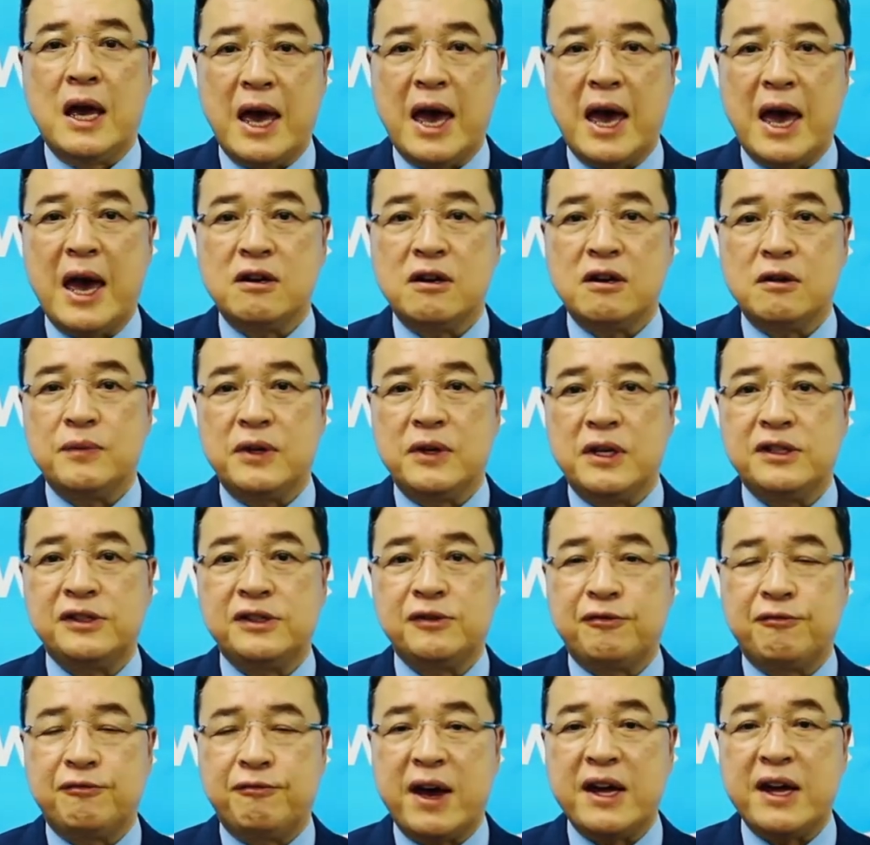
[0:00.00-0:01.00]
Atomy is
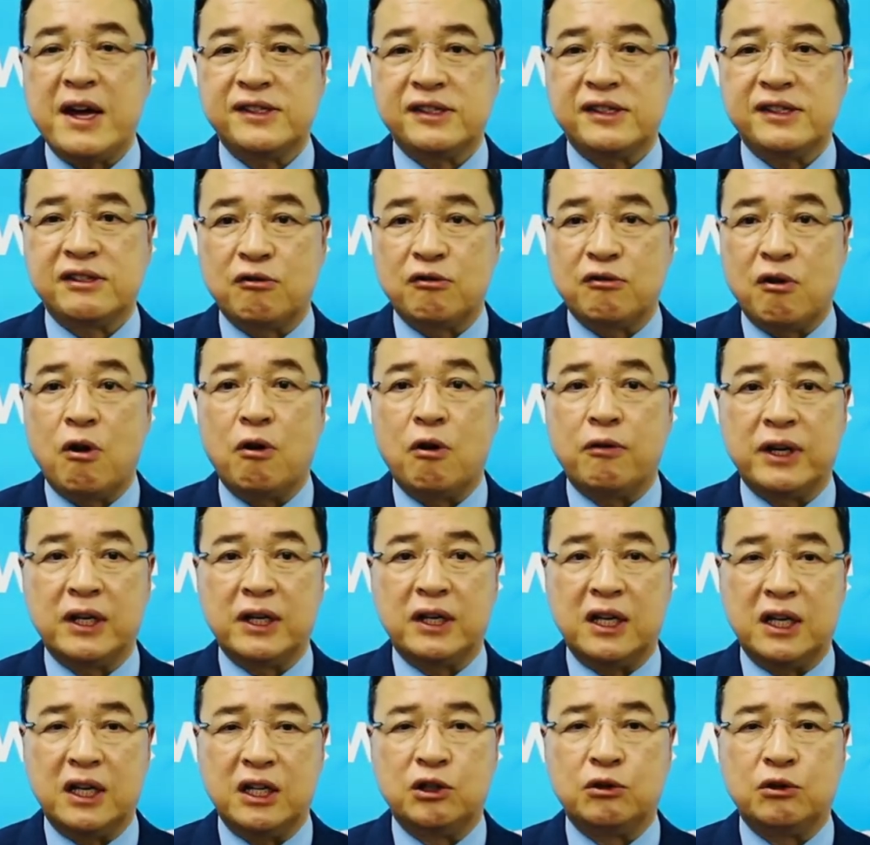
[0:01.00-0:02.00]
fast
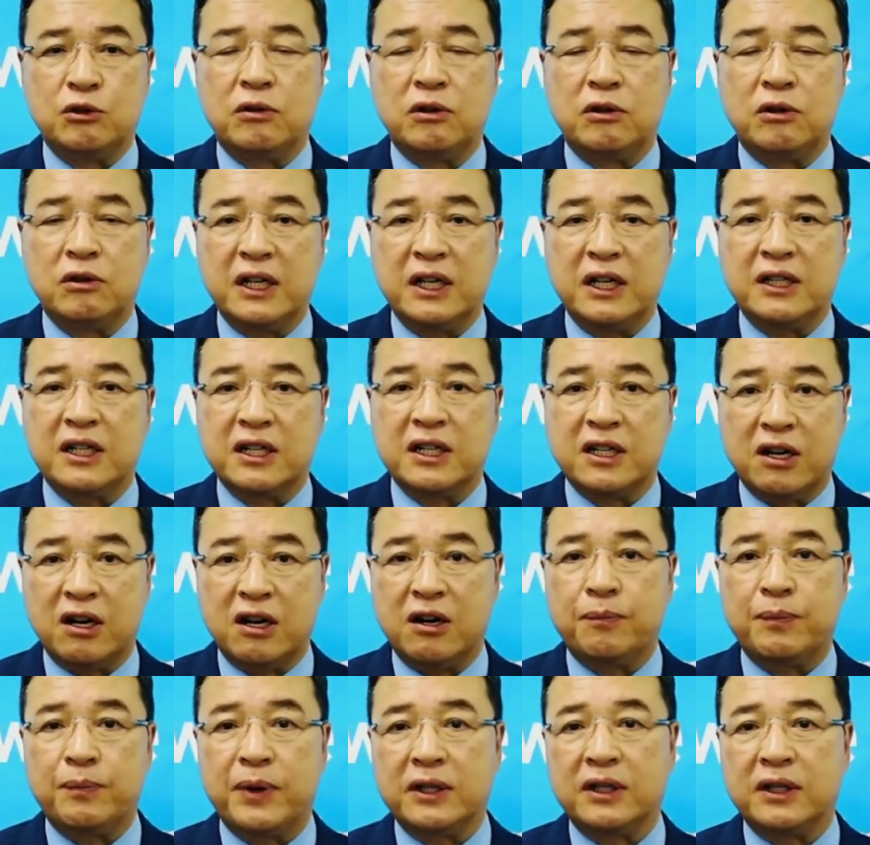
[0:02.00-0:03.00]
growing into a leading
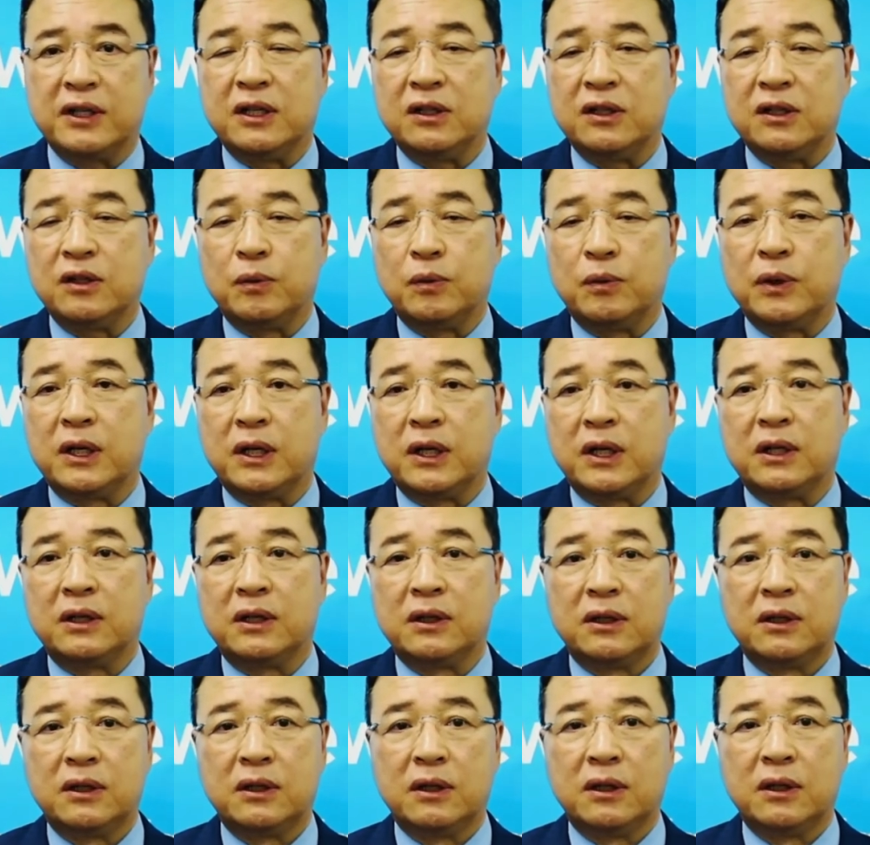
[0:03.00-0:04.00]
company in the world.
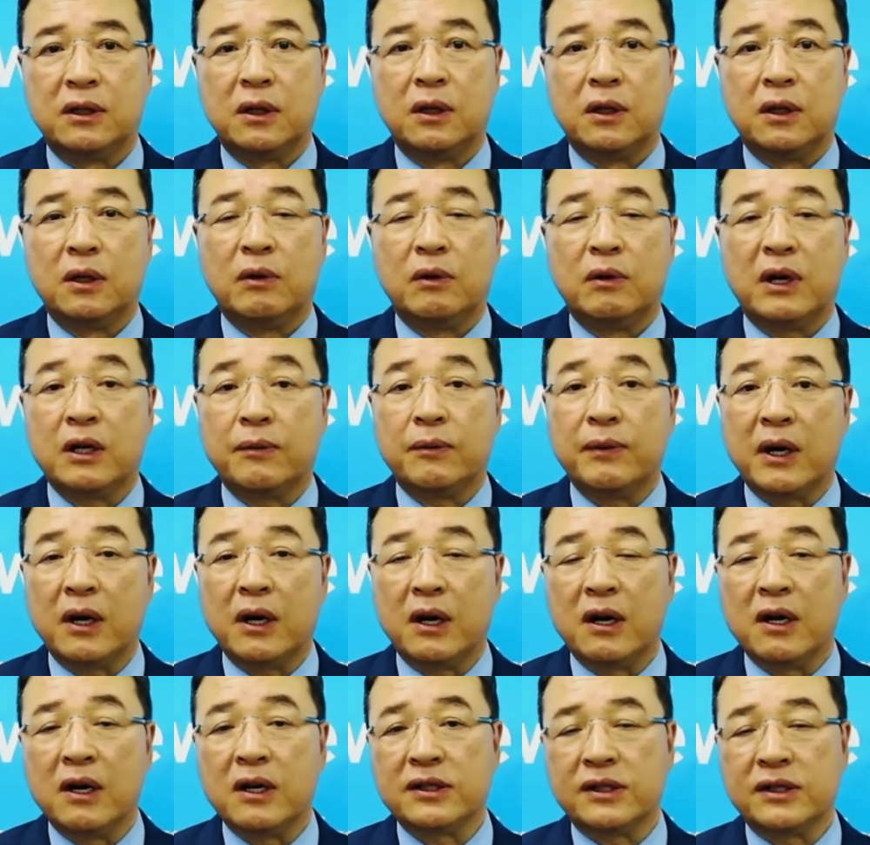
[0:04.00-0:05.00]
What
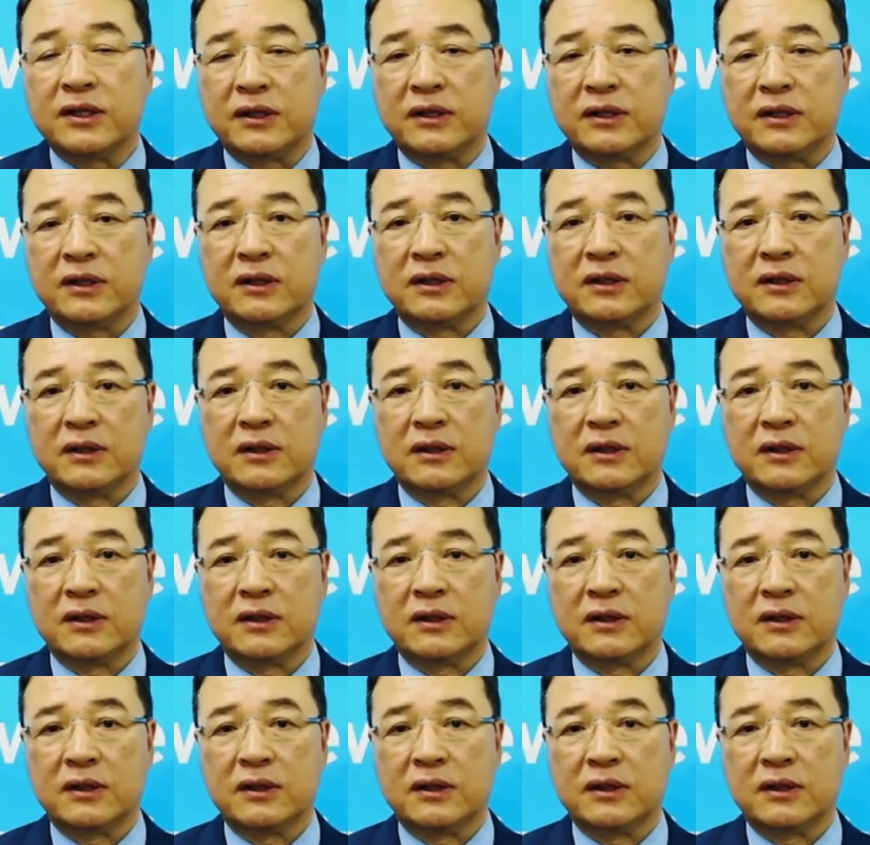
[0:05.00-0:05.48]
about us?